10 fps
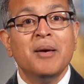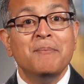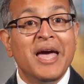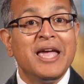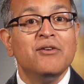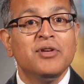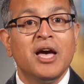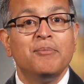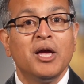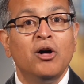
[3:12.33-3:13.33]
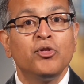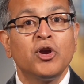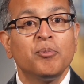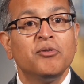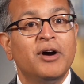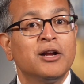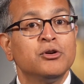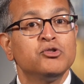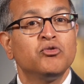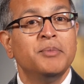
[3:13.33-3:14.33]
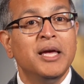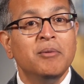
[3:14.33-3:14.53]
may have kept healthcare providers from